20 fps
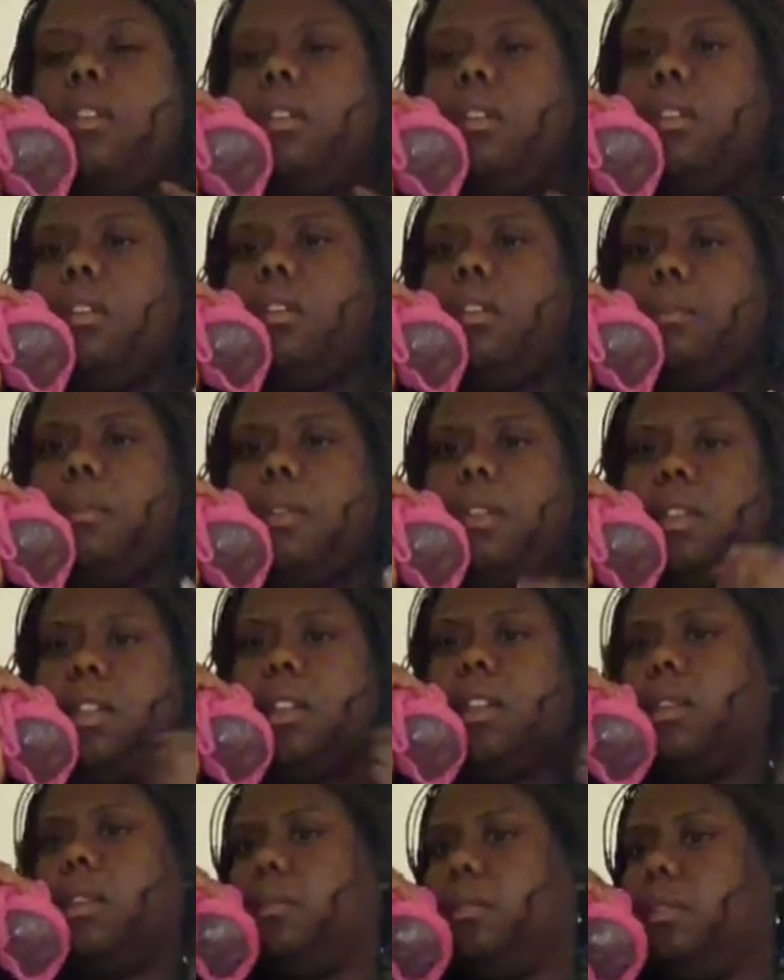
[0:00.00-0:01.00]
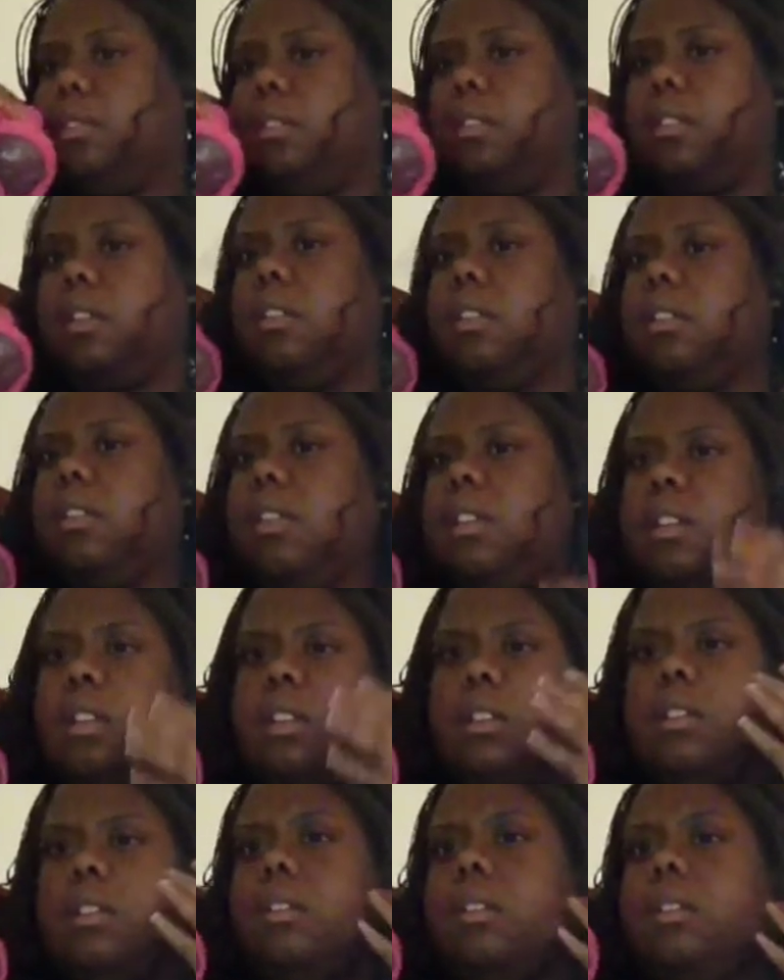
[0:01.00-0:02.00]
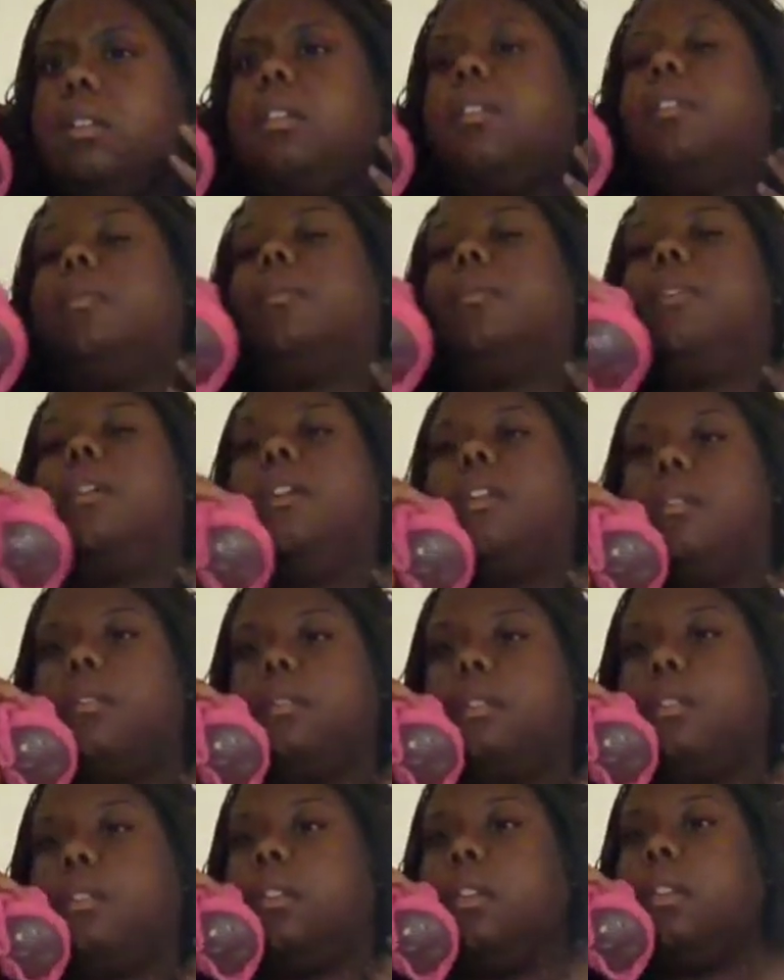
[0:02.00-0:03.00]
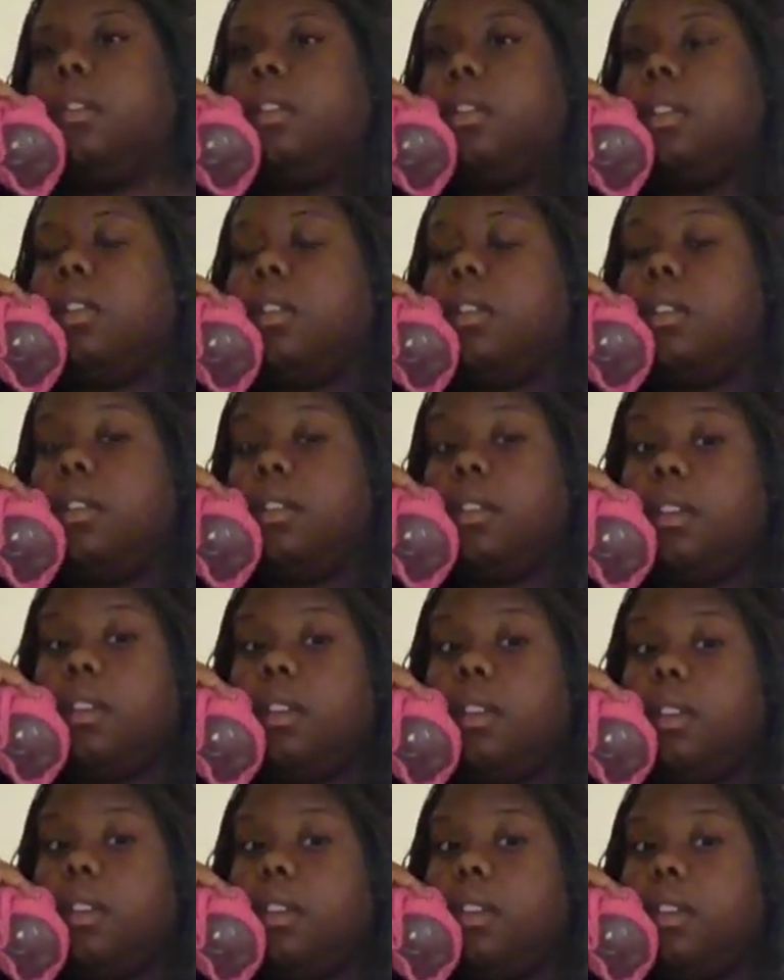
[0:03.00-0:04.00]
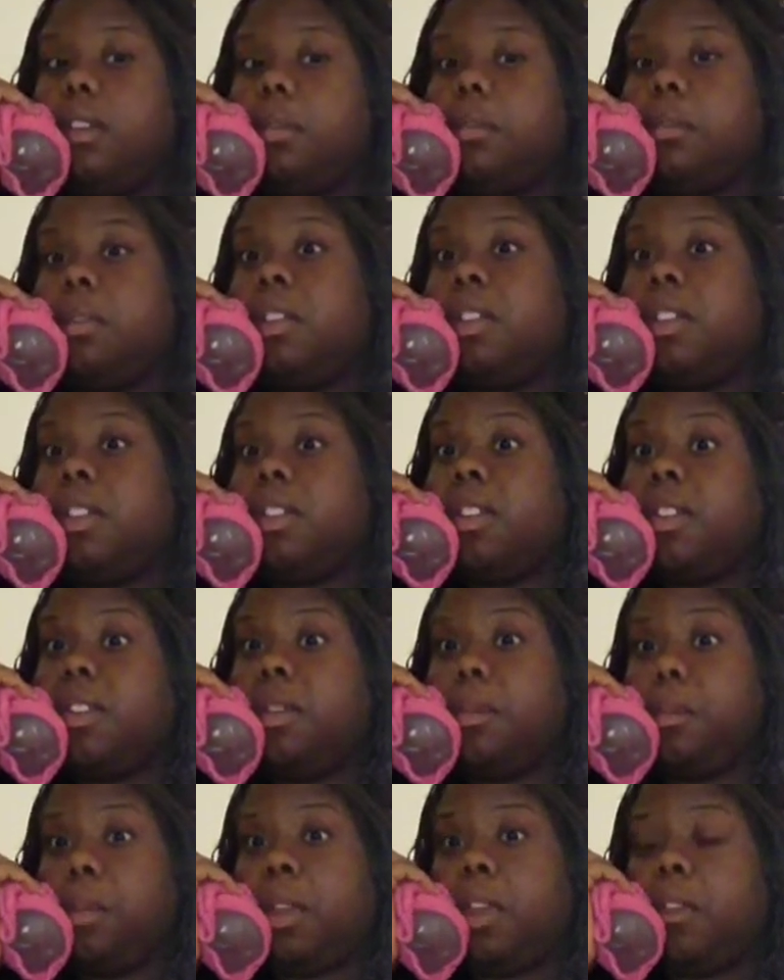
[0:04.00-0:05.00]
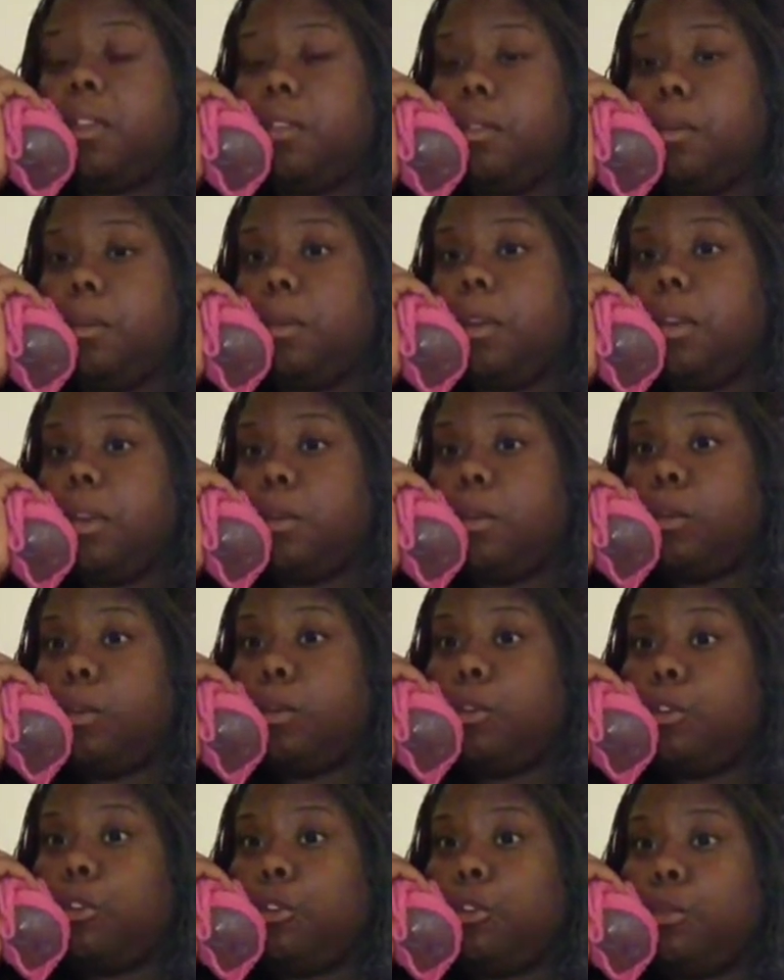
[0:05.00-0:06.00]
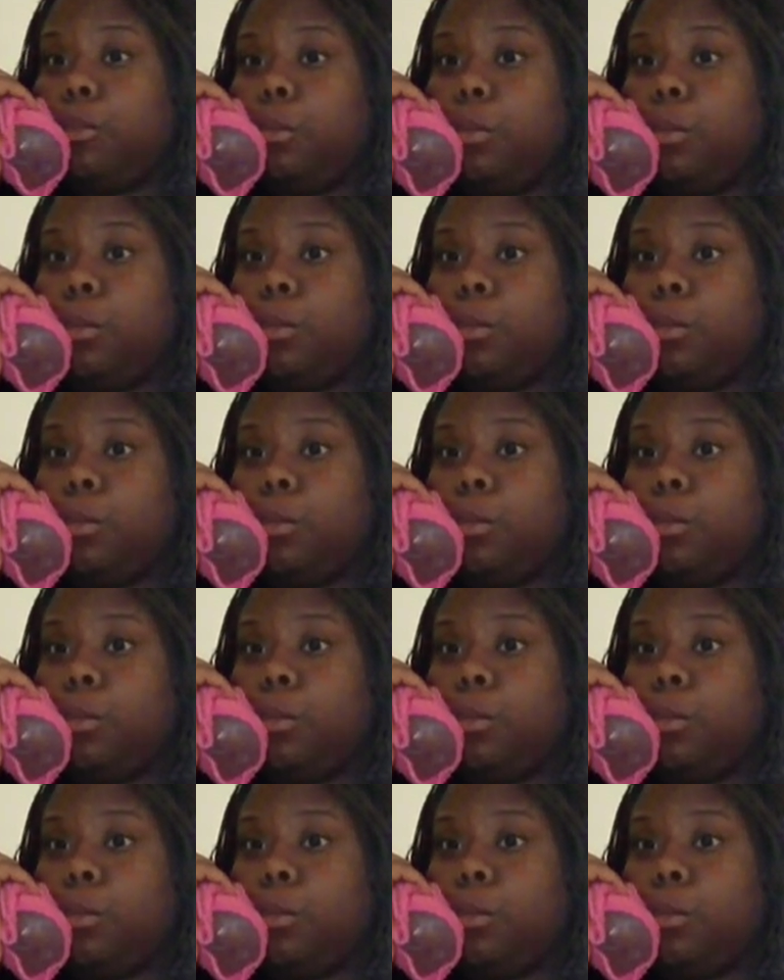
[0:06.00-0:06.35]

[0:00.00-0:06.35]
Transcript: I'll be glad when this goes down. But when I came back from my cruise,